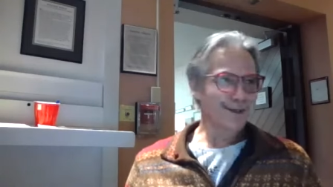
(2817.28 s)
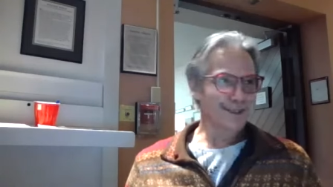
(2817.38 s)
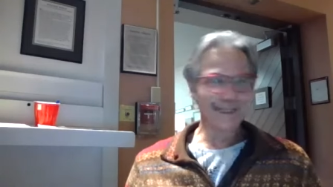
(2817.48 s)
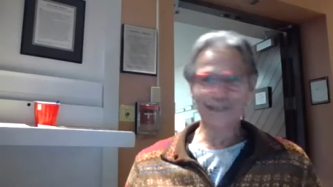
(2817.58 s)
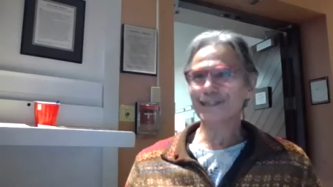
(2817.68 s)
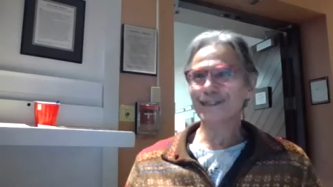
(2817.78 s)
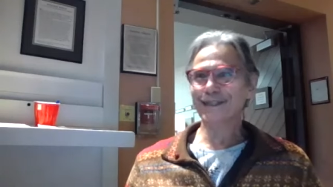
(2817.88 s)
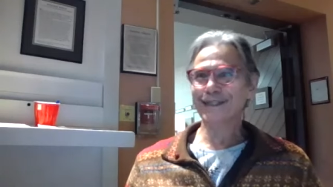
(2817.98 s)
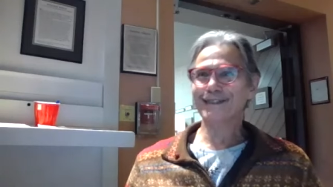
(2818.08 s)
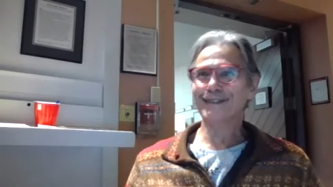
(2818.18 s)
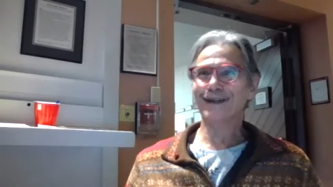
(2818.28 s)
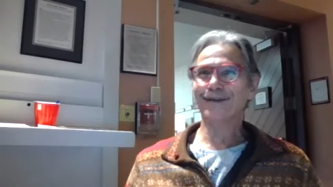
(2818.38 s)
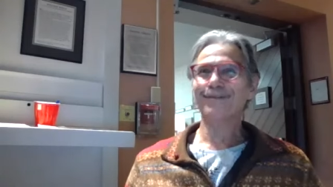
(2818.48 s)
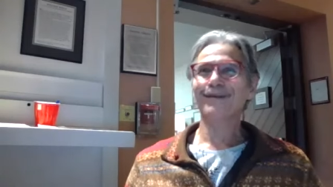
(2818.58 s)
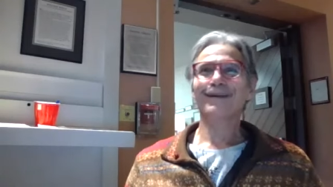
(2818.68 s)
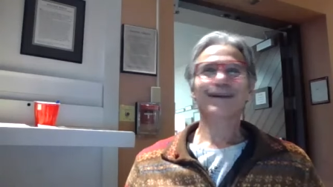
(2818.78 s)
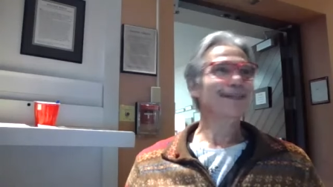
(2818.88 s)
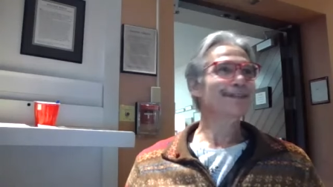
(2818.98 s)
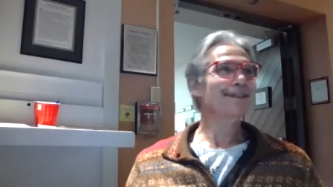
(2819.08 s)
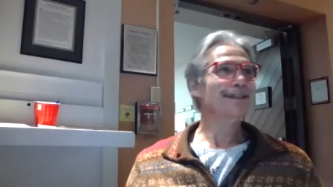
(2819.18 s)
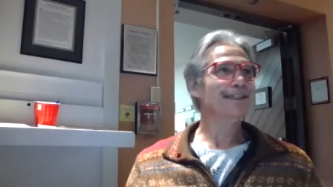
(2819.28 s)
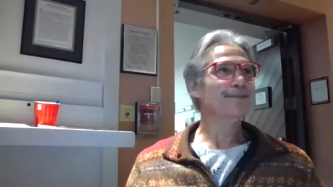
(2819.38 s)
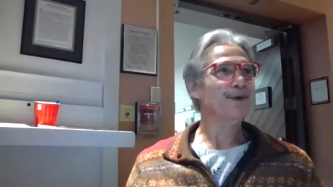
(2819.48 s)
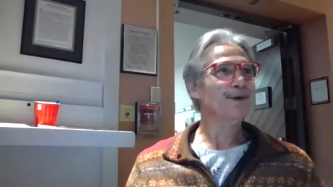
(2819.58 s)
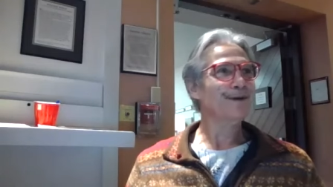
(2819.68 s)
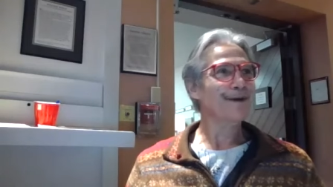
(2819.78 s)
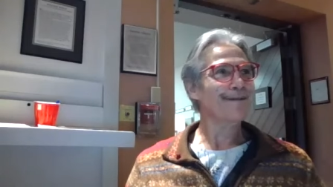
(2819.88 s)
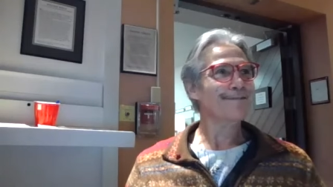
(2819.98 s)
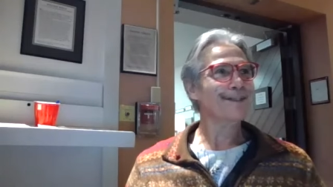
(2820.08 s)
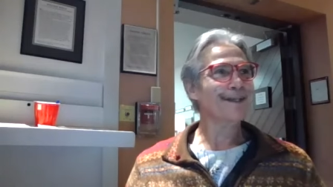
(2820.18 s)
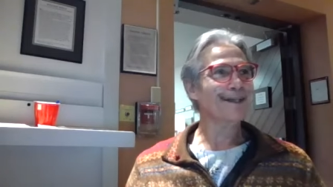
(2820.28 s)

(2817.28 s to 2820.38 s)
goes into these, uh, into these programs